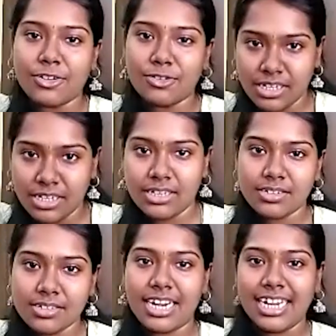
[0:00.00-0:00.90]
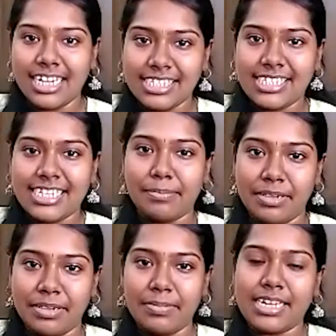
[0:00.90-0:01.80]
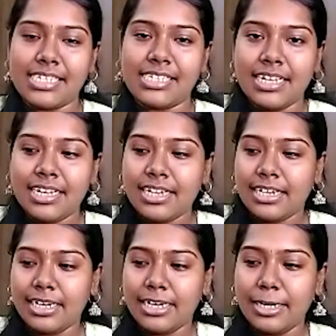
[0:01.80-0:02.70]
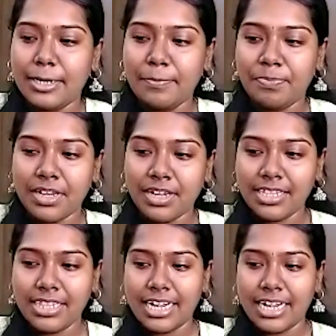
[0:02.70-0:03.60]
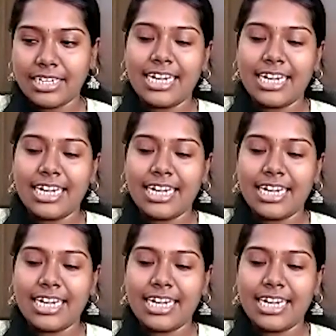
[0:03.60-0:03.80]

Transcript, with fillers: pull me back to the studies table, because um,